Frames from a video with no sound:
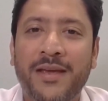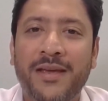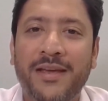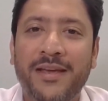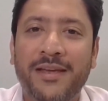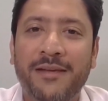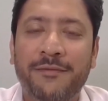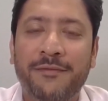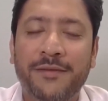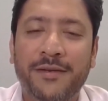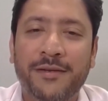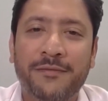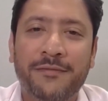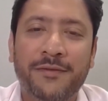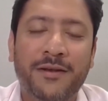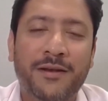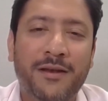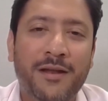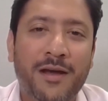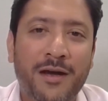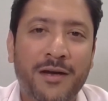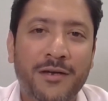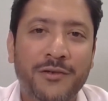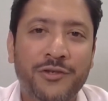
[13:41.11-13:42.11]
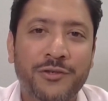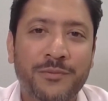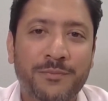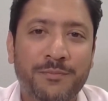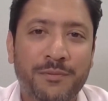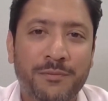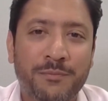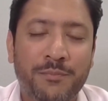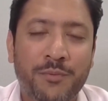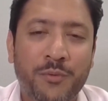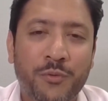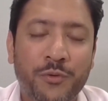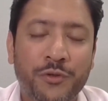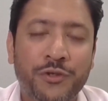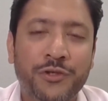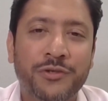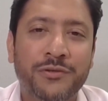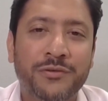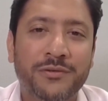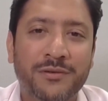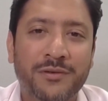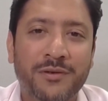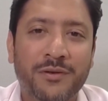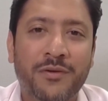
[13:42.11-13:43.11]
if a large
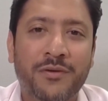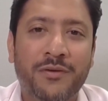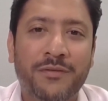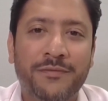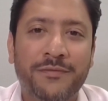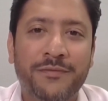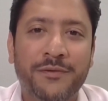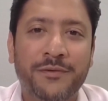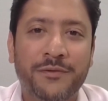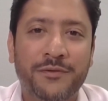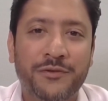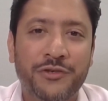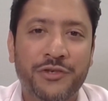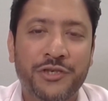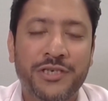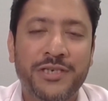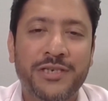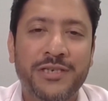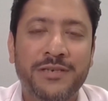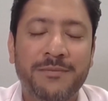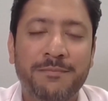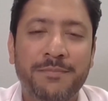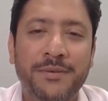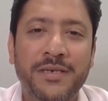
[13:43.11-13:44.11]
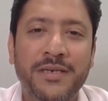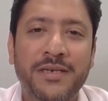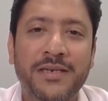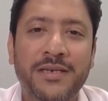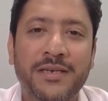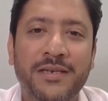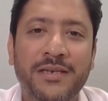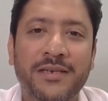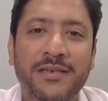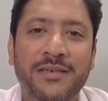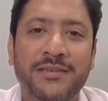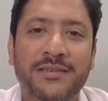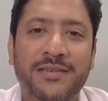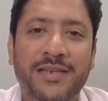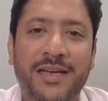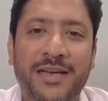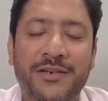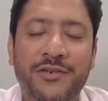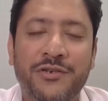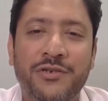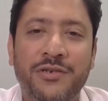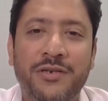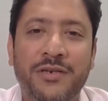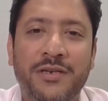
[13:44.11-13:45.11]
proportion of your GDP is
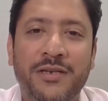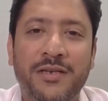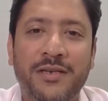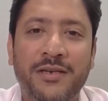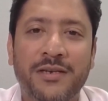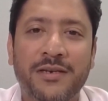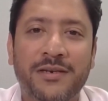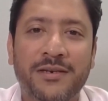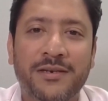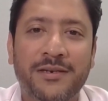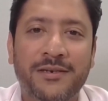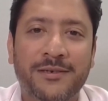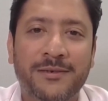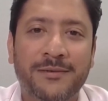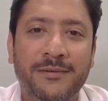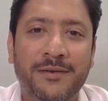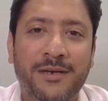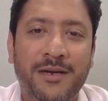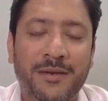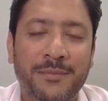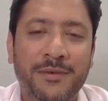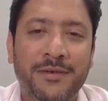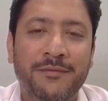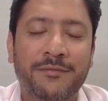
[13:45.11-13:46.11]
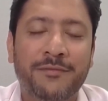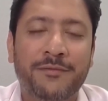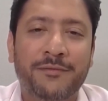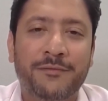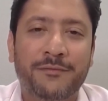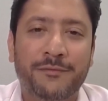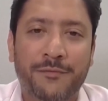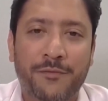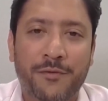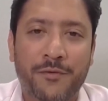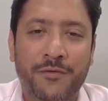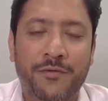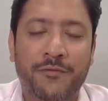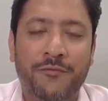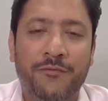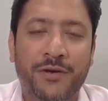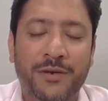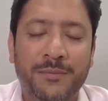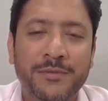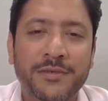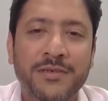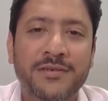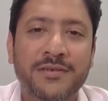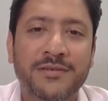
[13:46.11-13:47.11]
actually coming from foreign
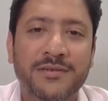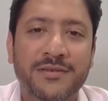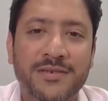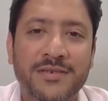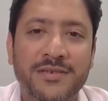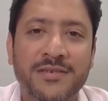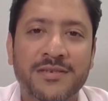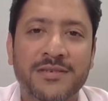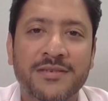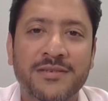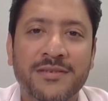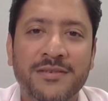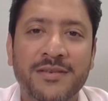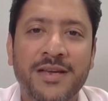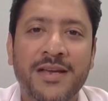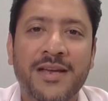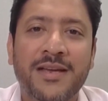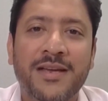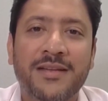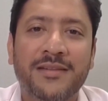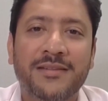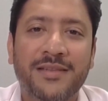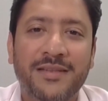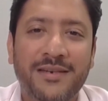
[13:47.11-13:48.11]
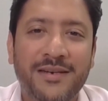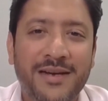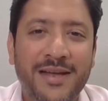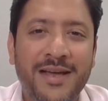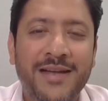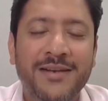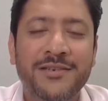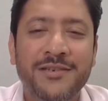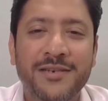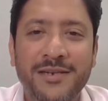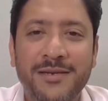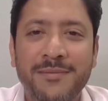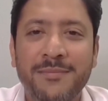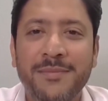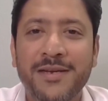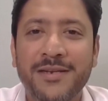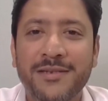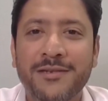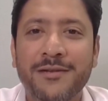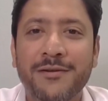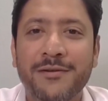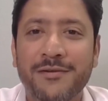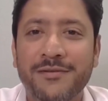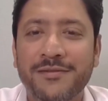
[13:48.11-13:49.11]
remittances, then it actually
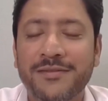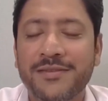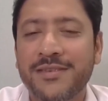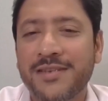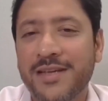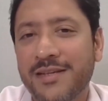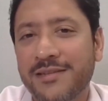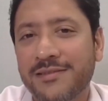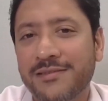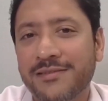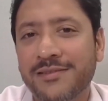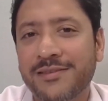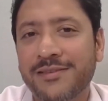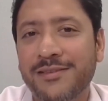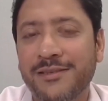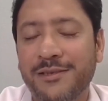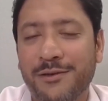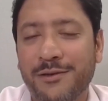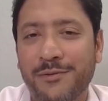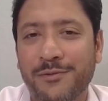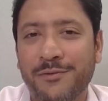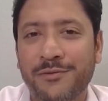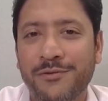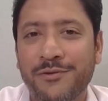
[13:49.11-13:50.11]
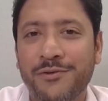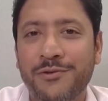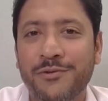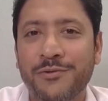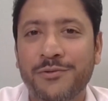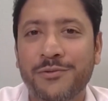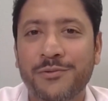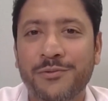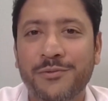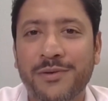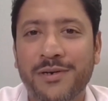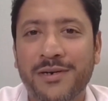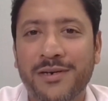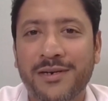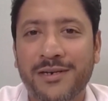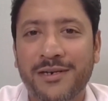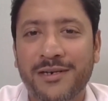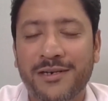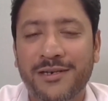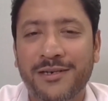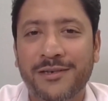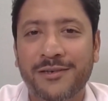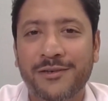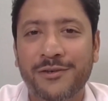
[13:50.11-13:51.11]
makes a lot of sense, to
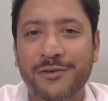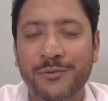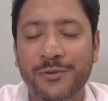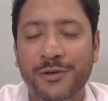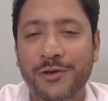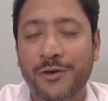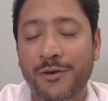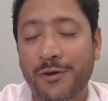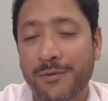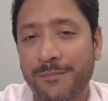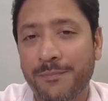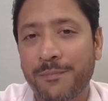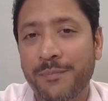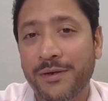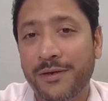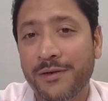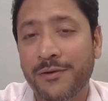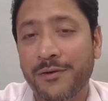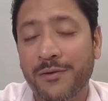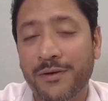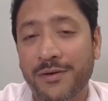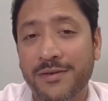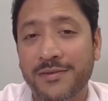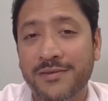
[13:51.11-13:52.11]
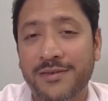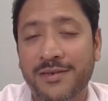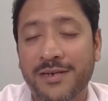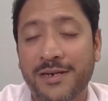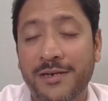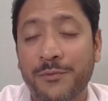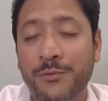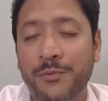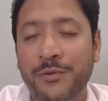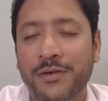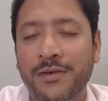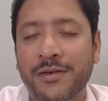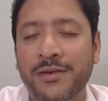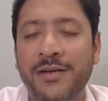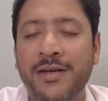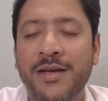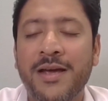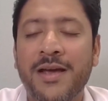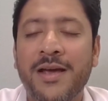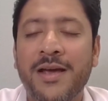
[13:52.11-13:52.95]
adopt Bitcoin as a network.